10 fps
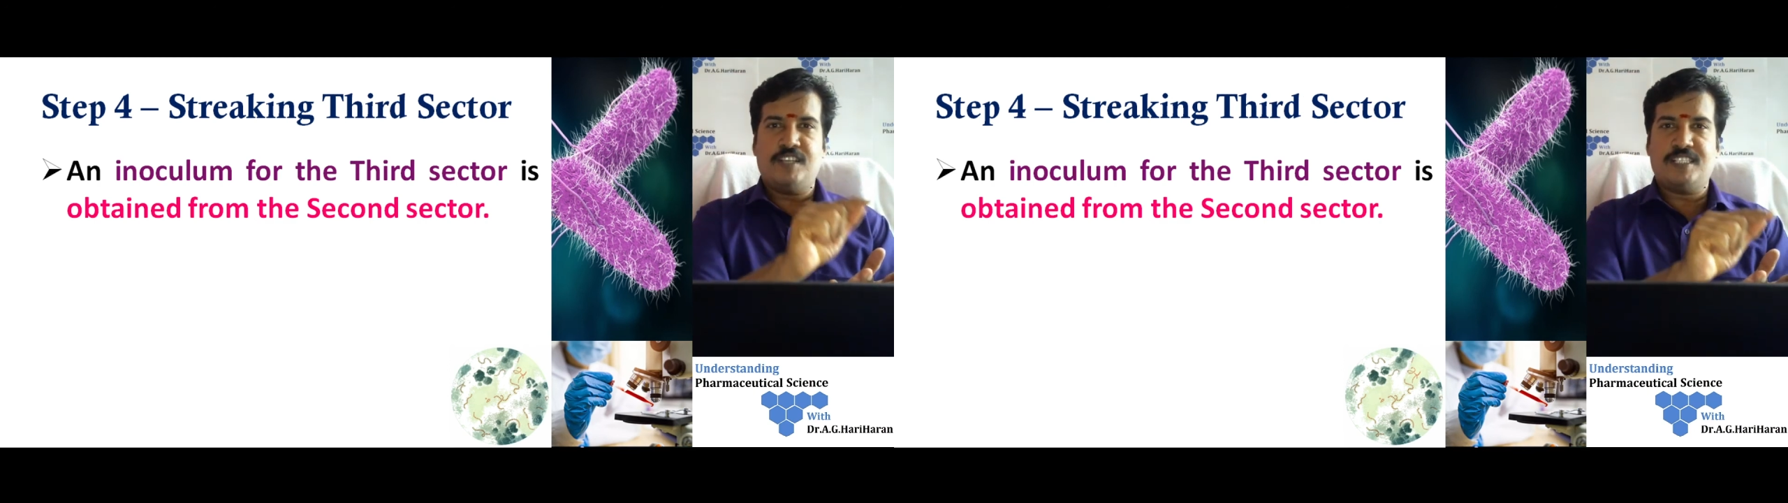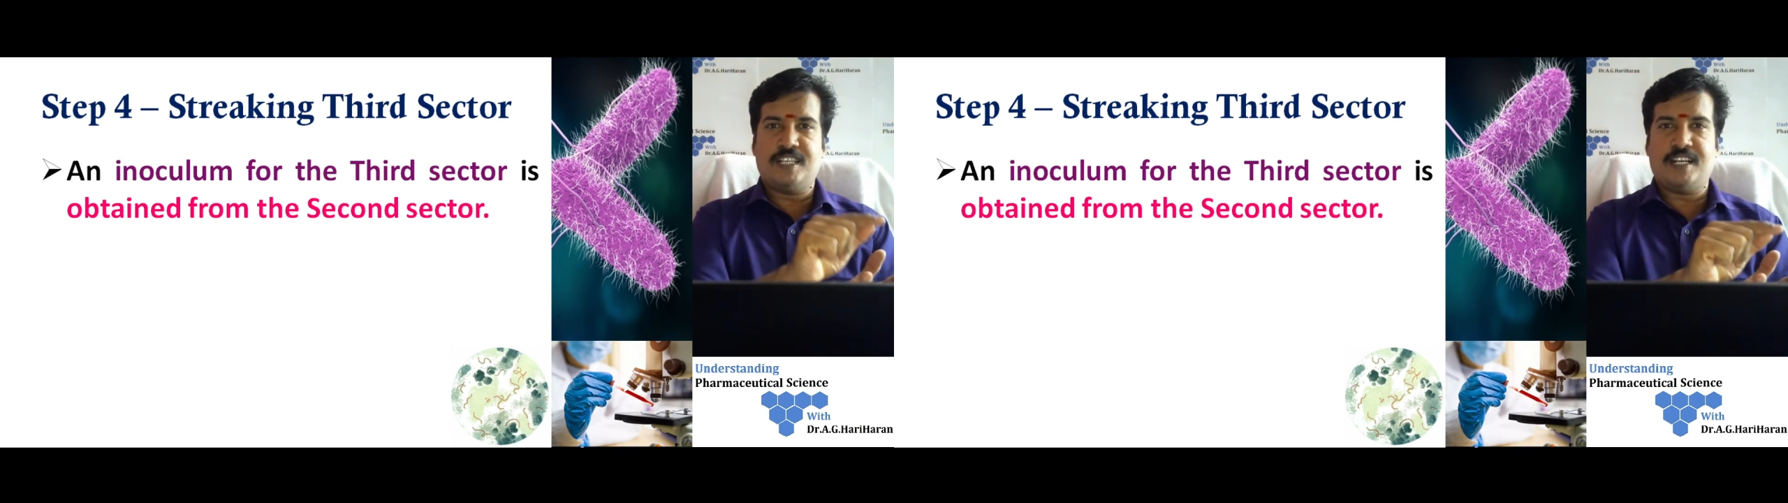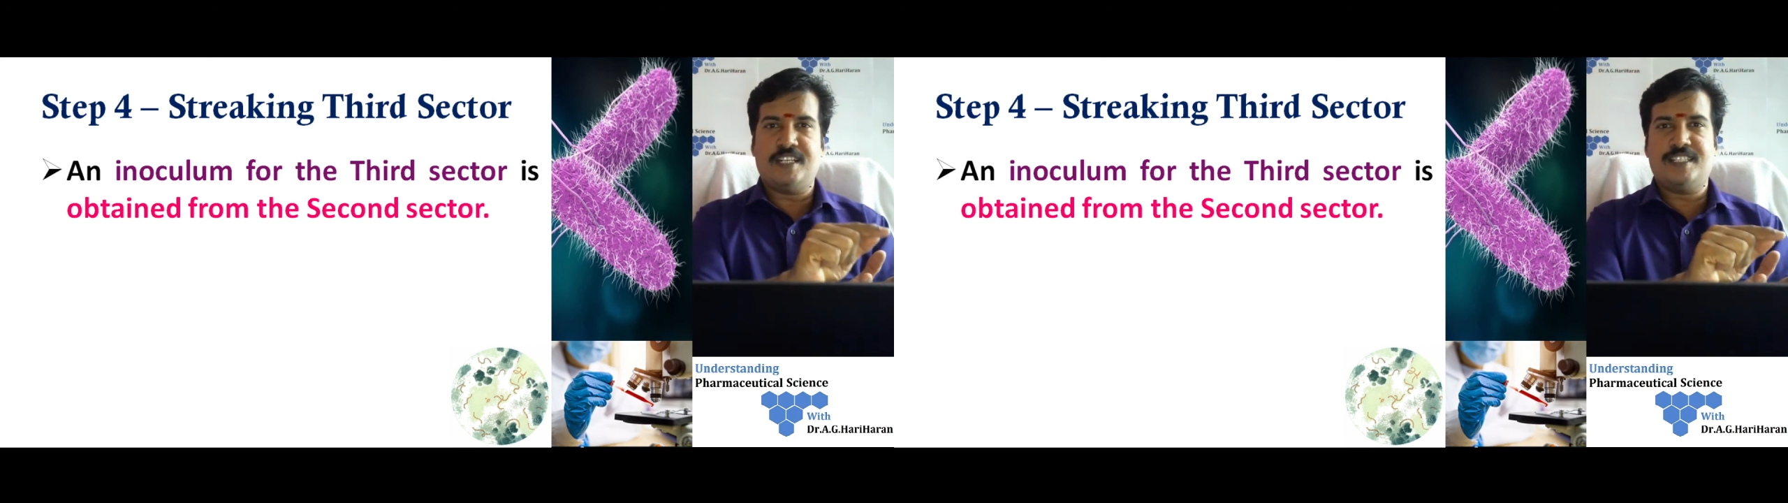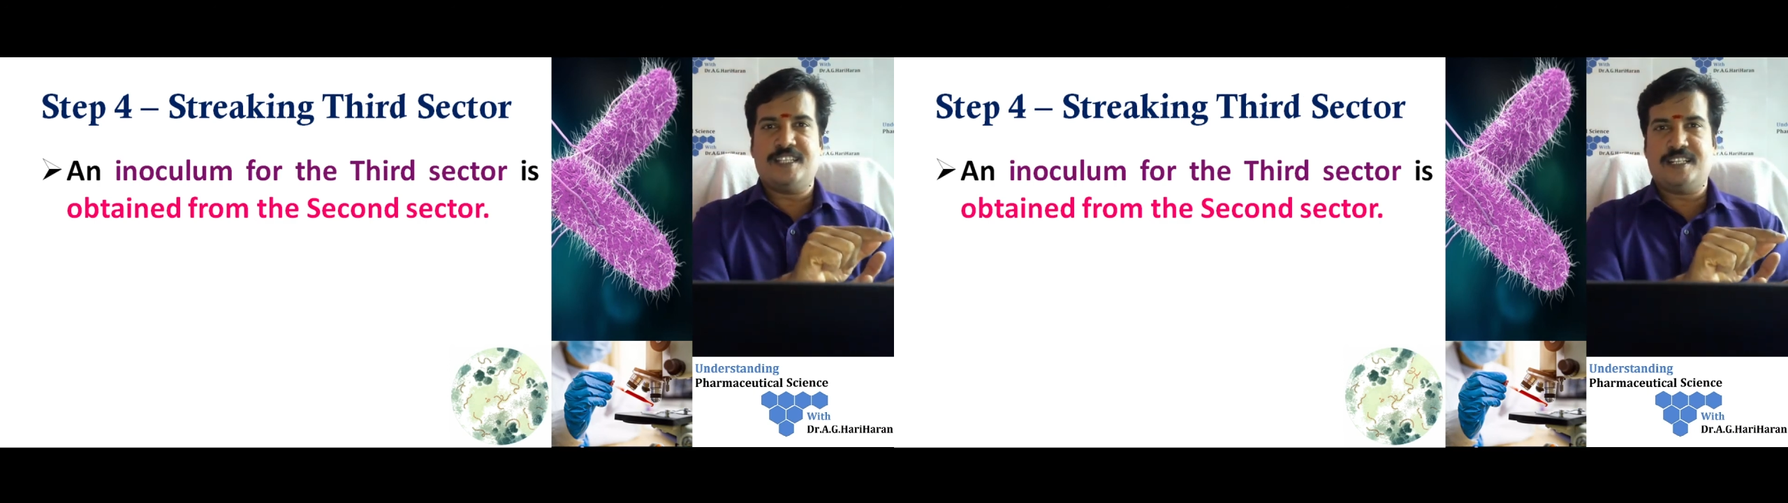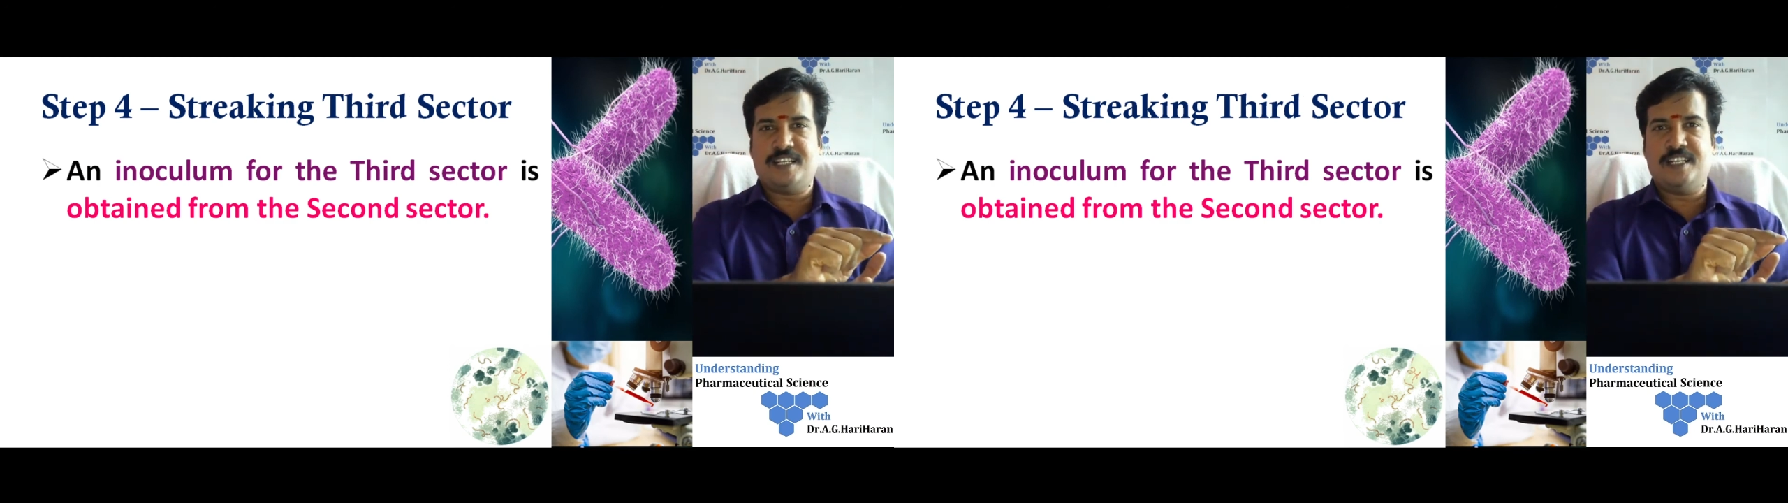second
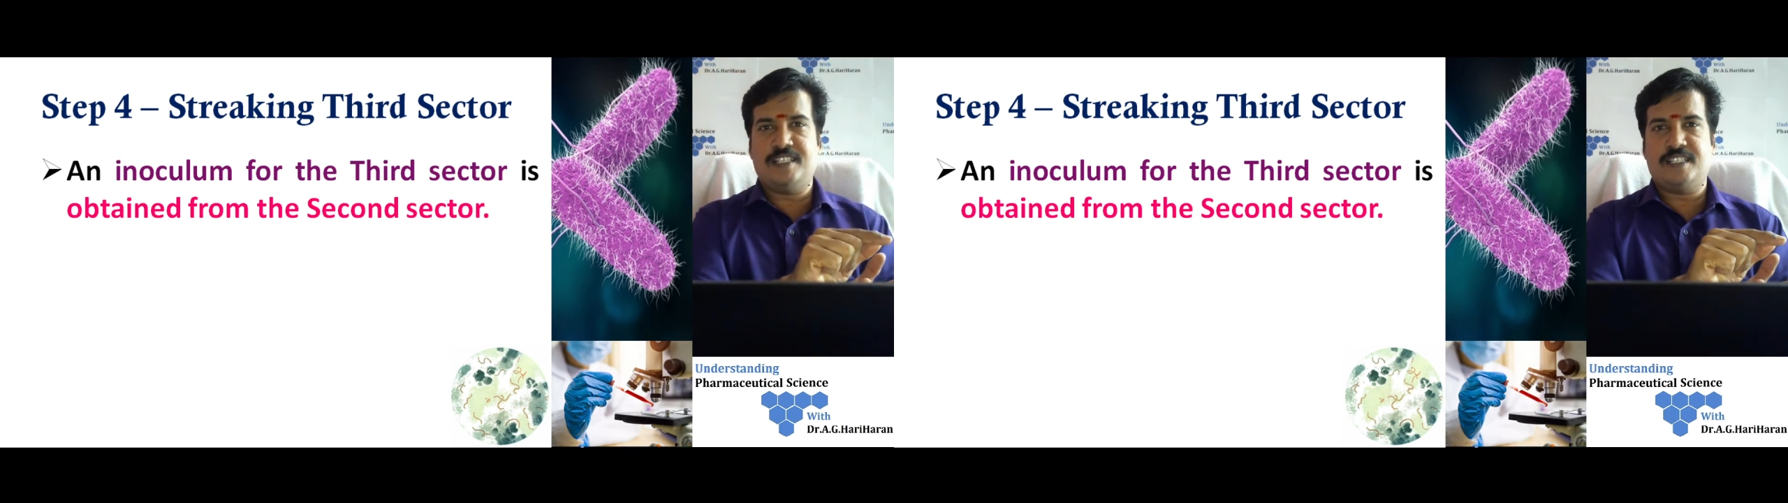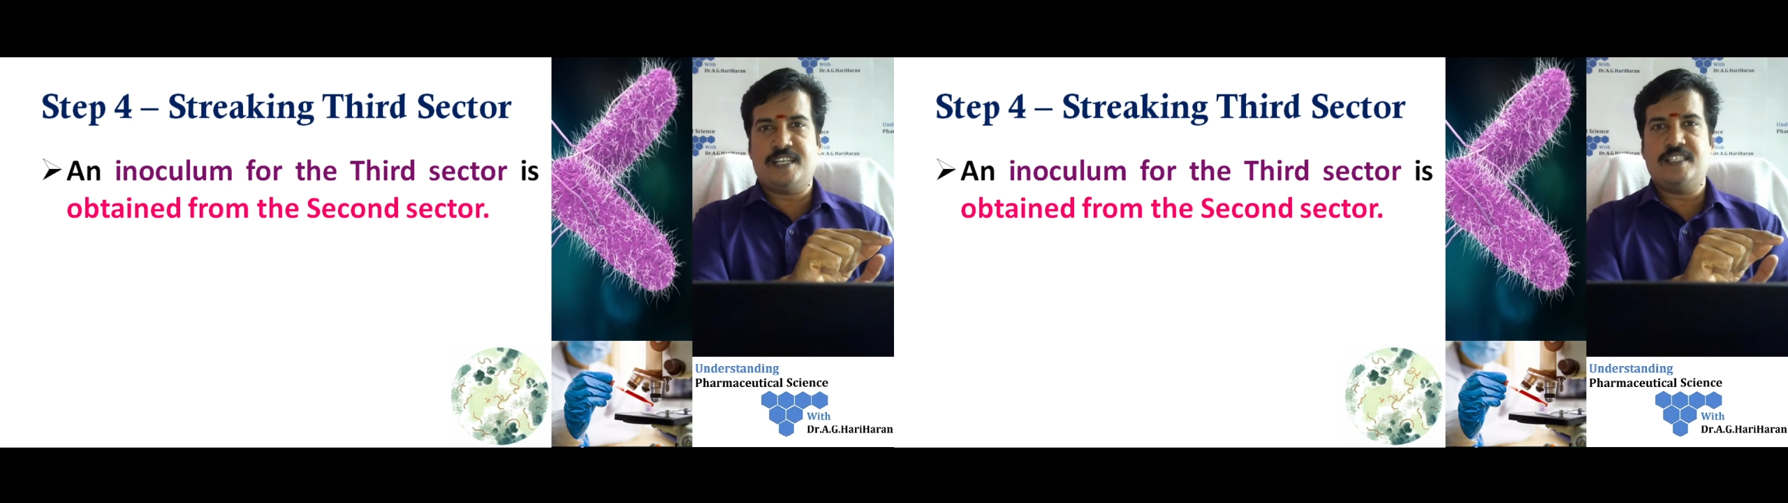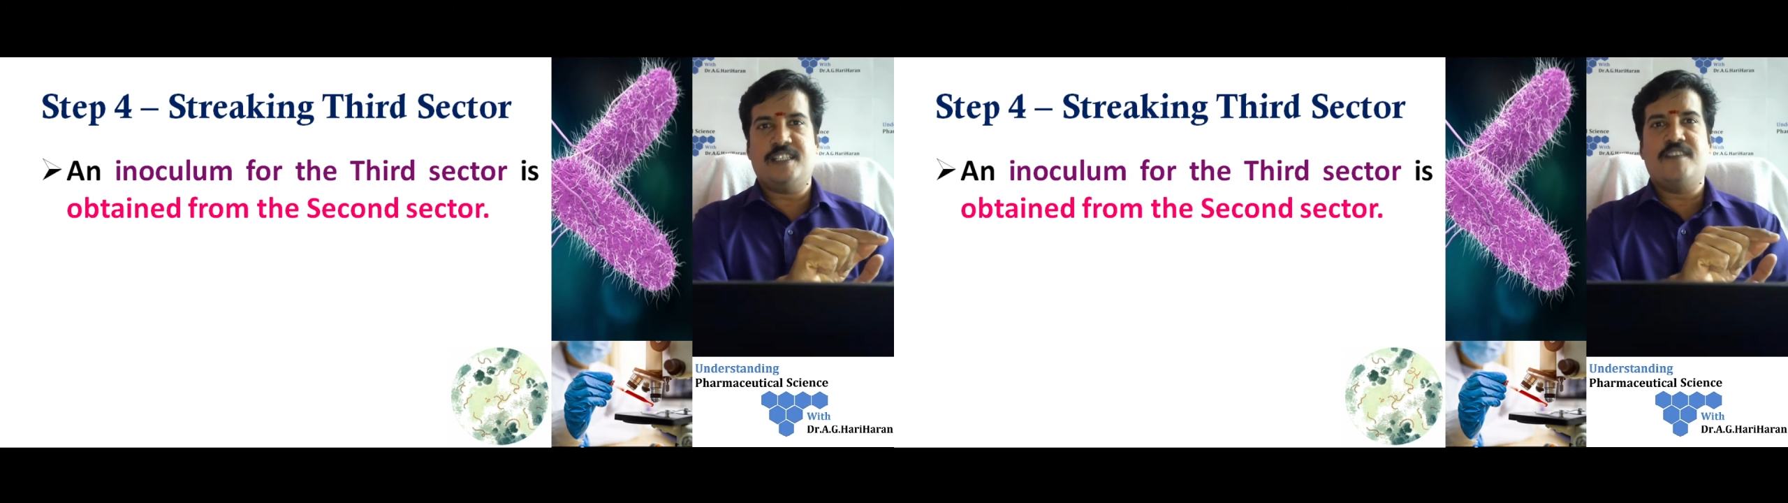sector is touched.